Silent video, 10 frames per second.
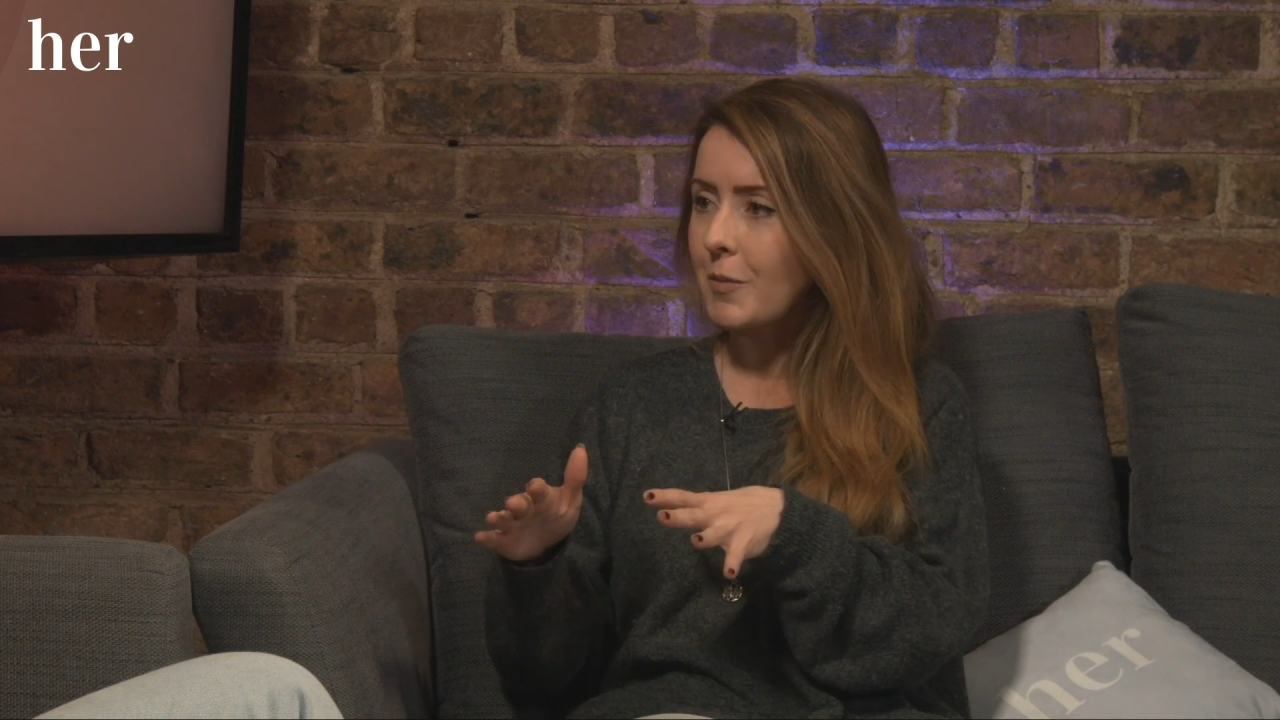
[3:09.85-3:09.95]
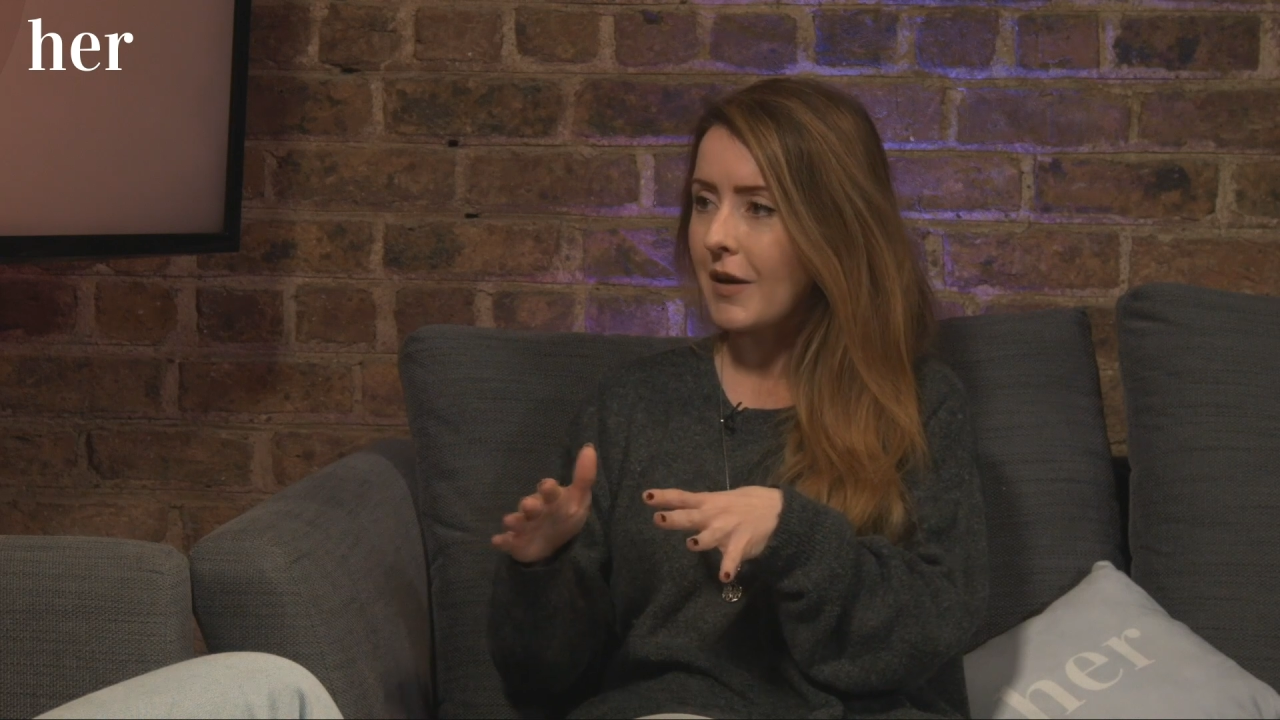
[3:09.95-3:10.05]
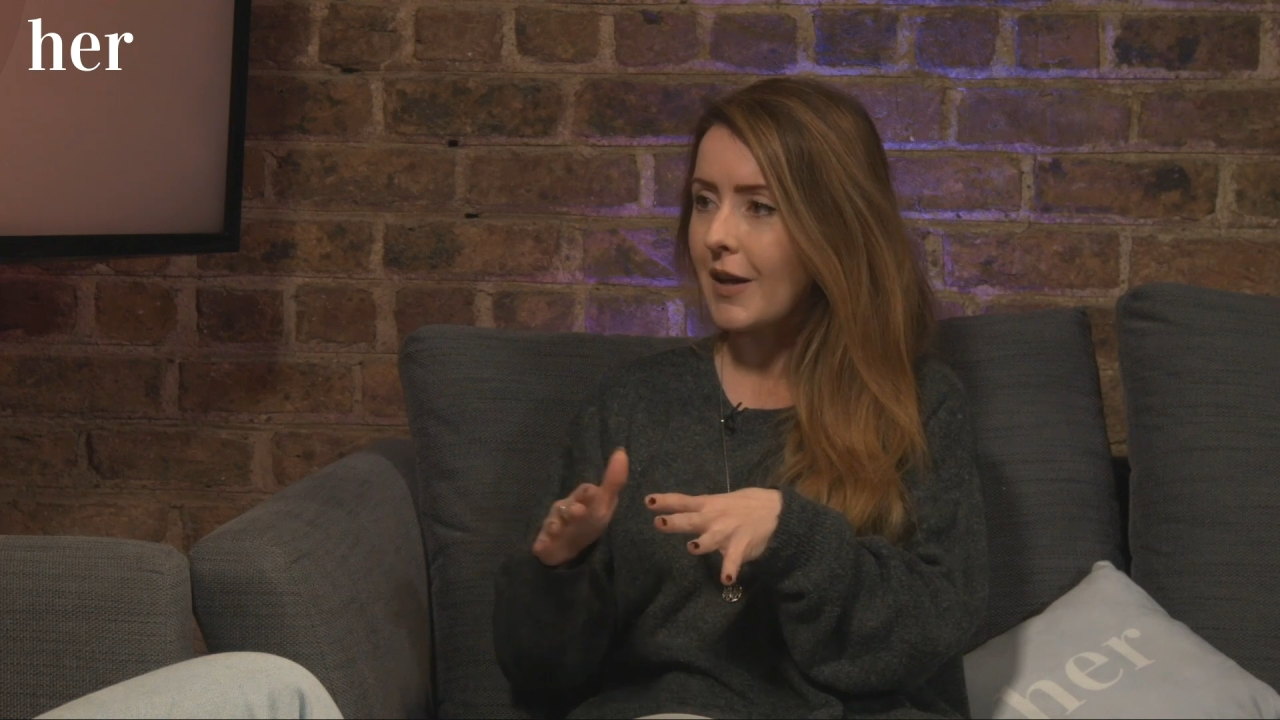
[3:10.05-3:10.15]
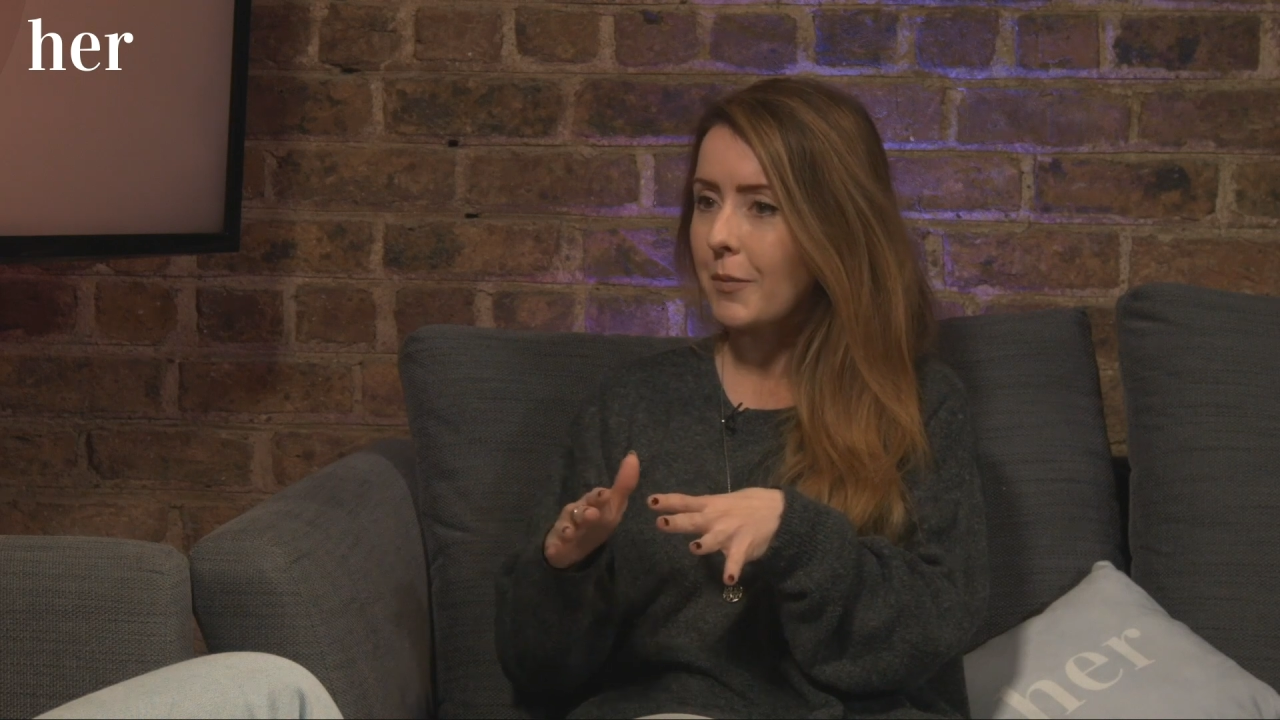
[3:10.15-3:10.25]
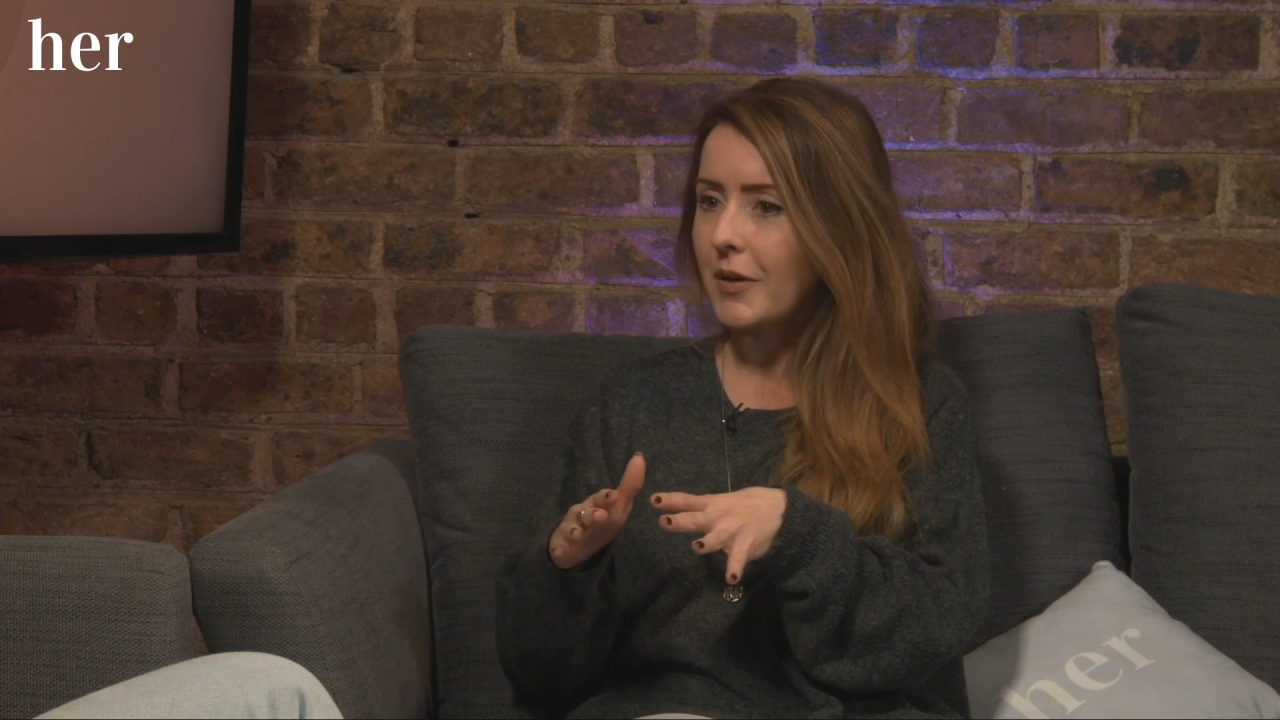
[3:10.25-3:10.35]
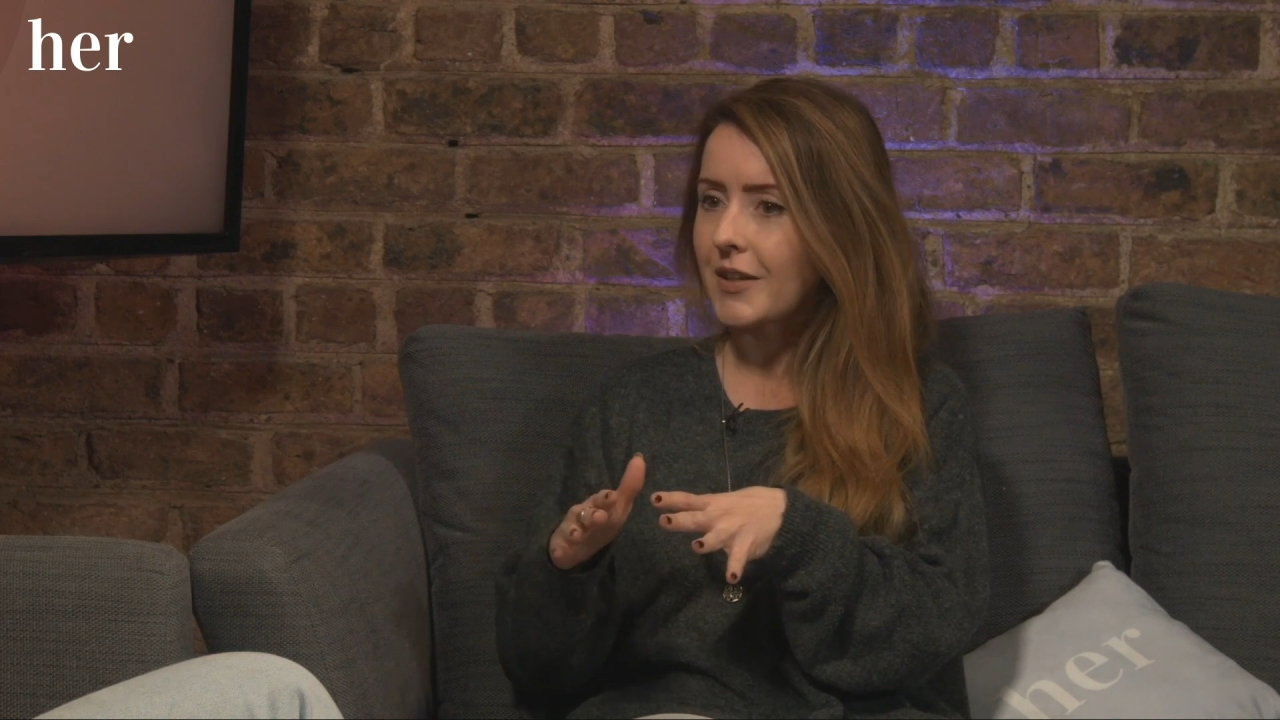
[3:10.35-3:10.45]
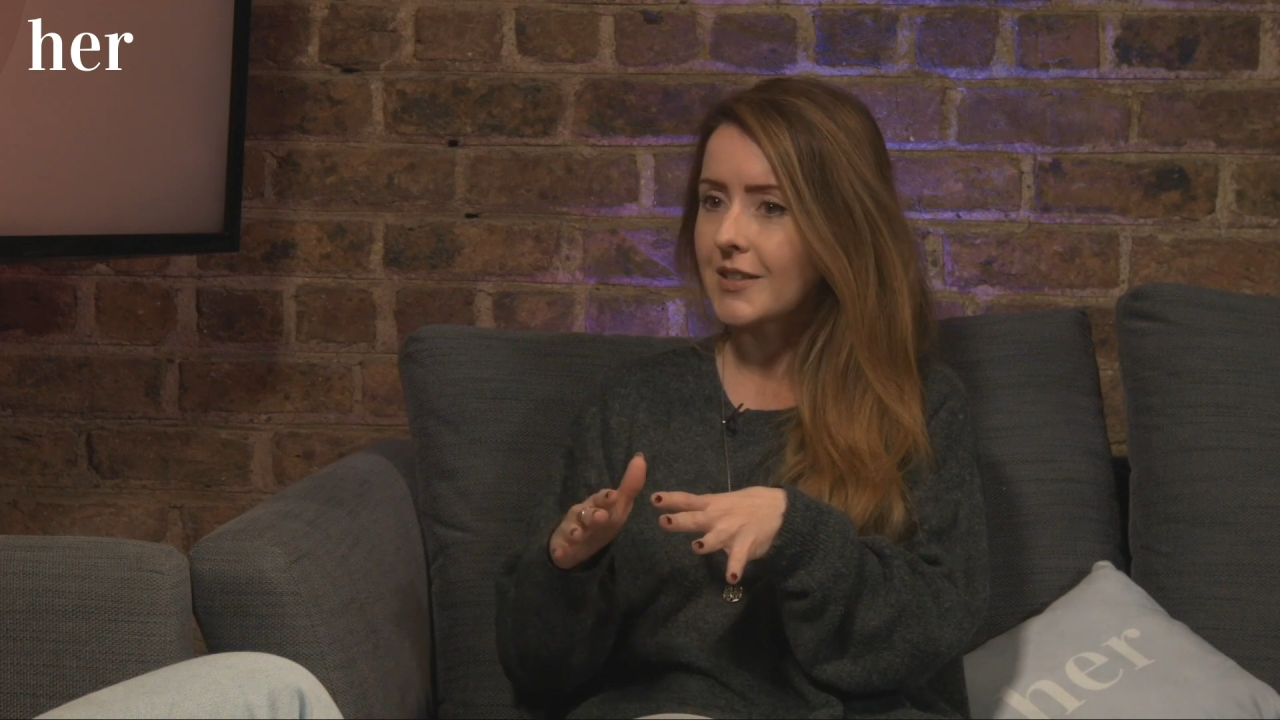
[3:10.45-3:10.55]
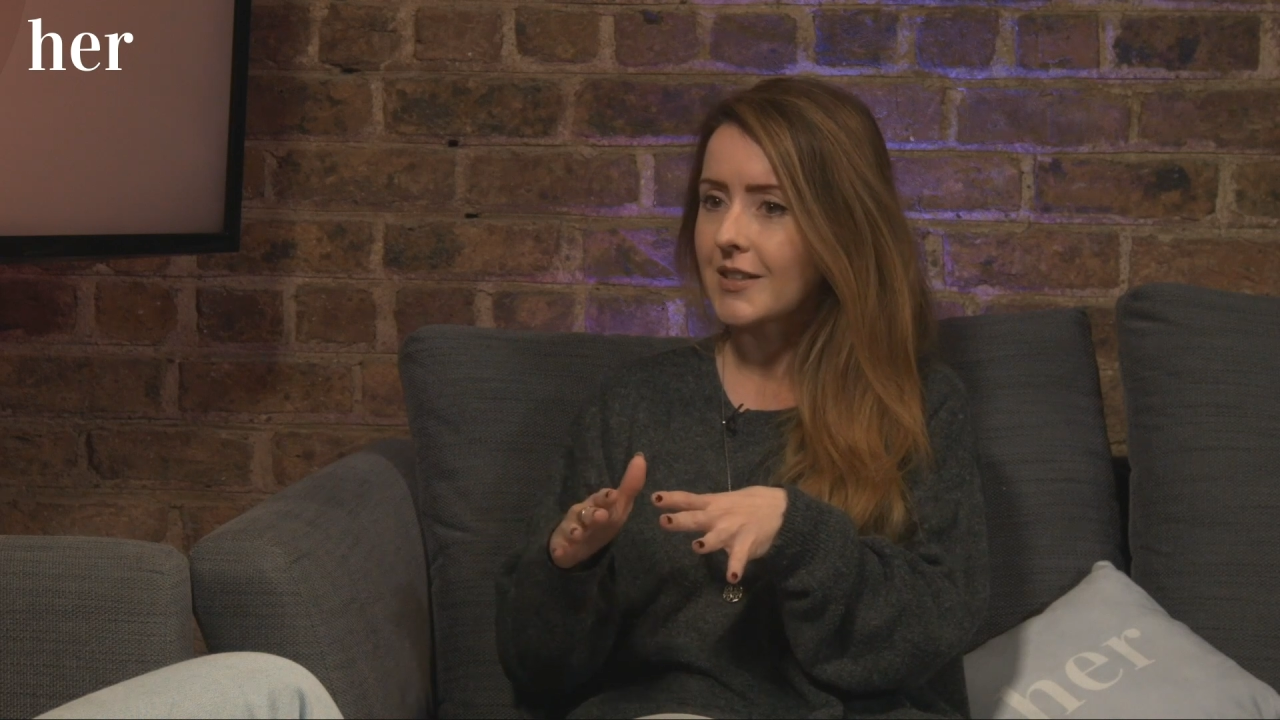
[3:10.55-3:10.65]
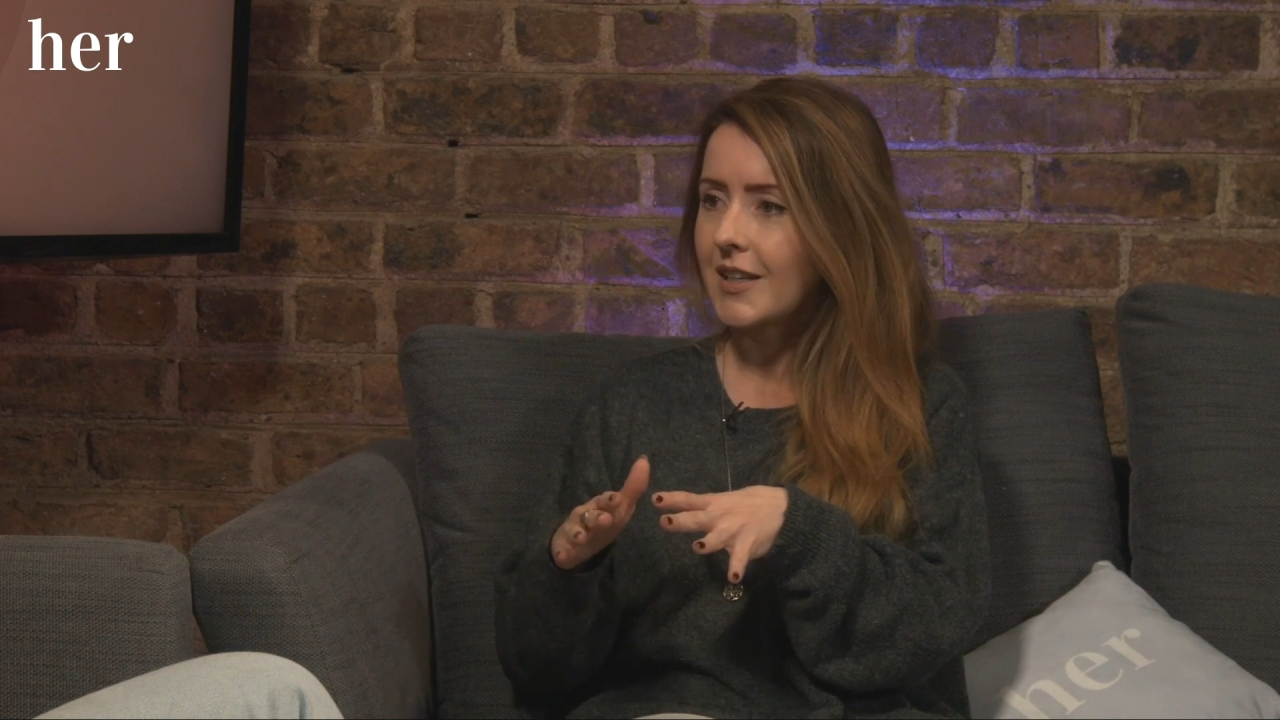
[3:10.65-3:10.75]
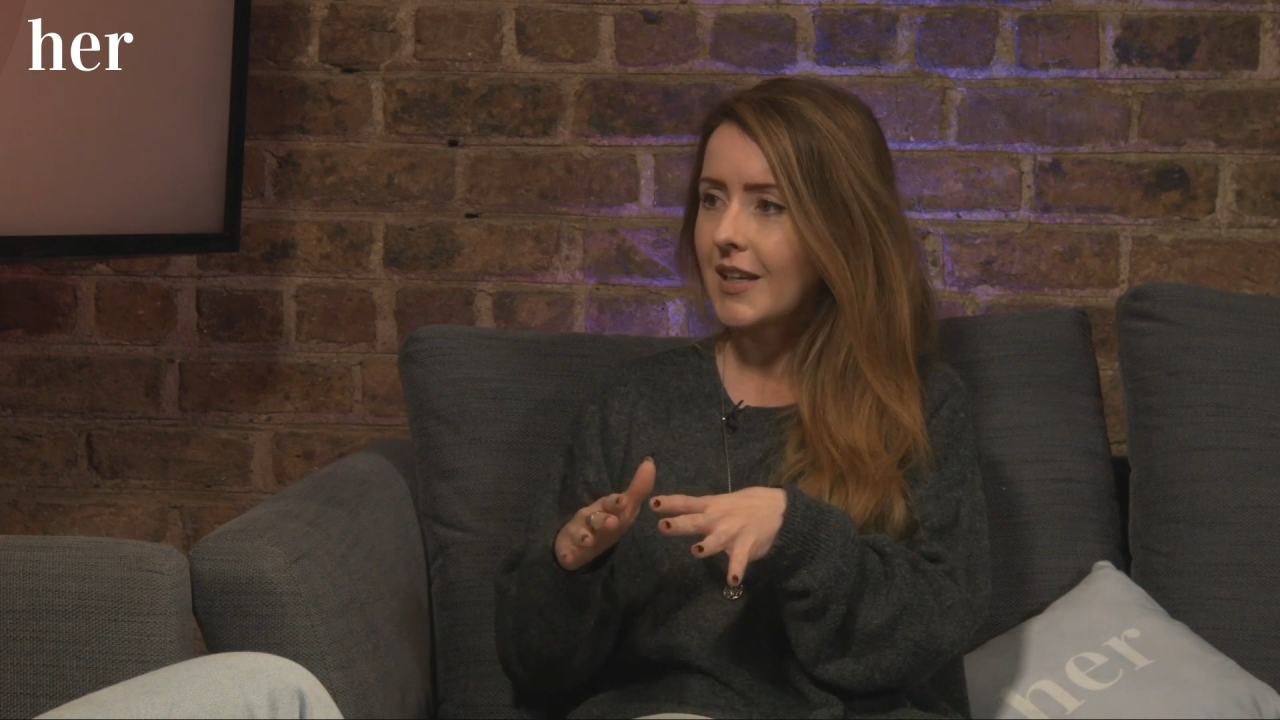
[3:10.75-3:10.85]
about that
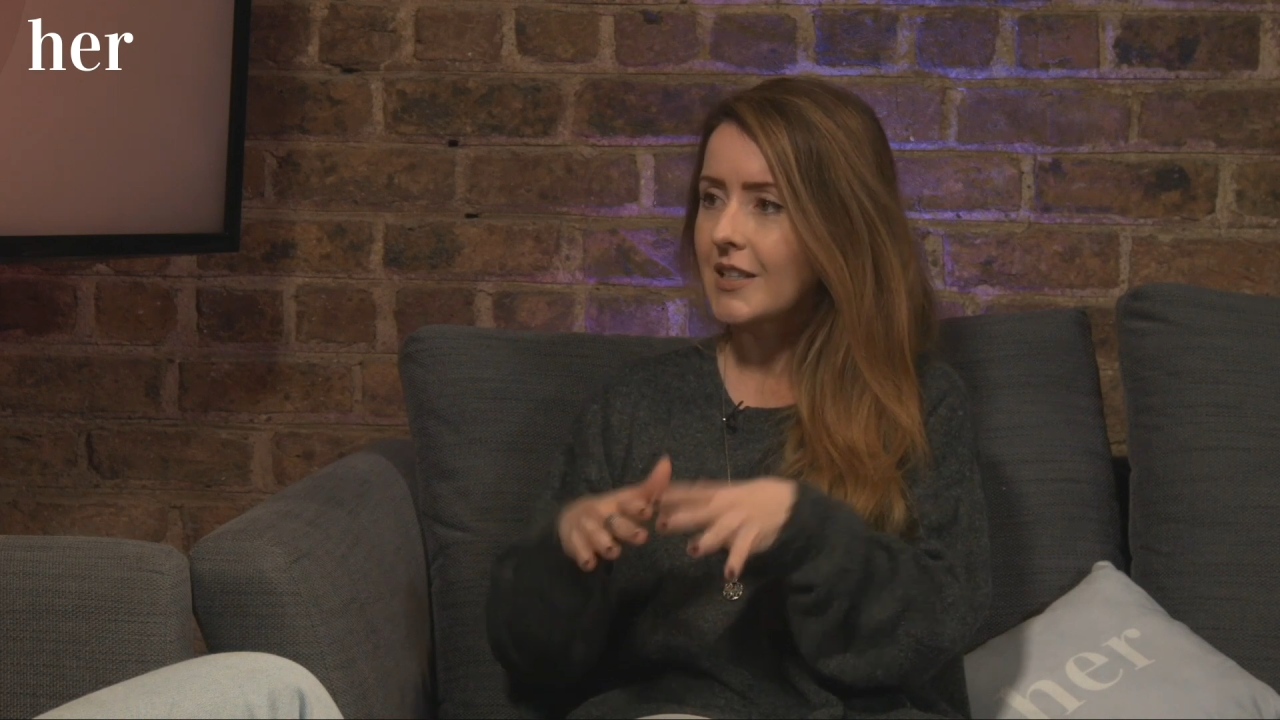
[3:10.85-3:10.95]
because